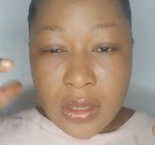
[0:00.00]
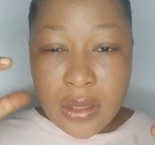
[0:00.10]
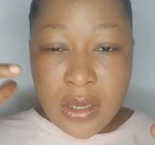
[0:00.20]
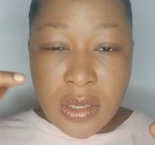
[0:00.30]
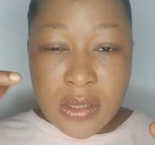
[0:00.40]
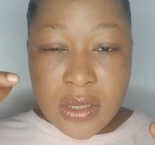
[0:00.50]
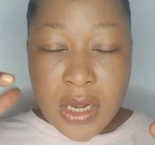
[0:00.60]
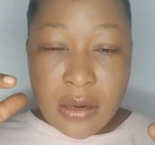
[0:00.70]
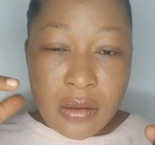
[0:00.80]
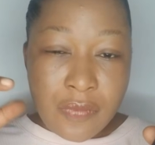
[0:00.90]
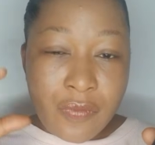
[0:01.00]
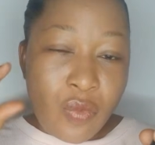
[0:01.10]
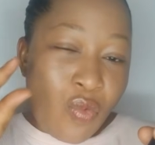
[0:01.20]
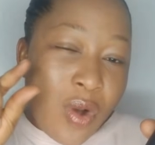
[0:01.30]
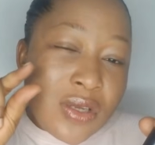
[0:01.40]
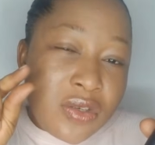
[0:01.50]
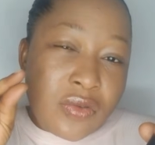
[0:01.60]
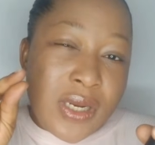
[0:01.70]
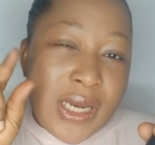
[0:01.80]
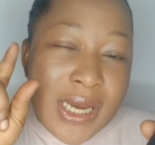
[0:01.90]
it's kind of
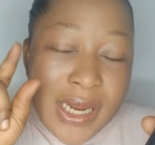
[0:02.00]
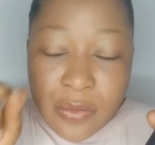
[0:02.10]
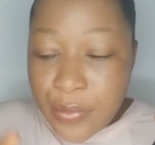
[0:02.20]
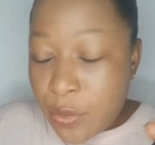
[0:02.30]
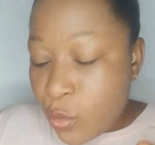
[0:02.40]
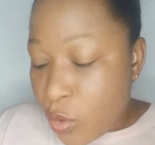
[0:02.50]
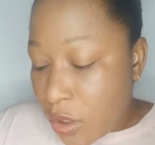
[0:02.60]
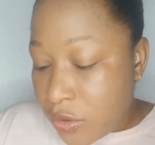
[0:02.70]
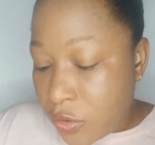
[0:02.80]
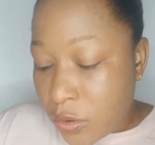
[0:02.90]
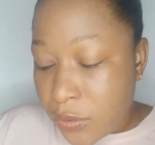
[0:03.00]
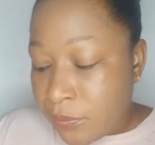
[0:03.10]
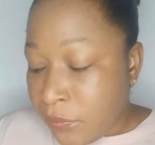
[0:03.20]
watery, a little bit watery.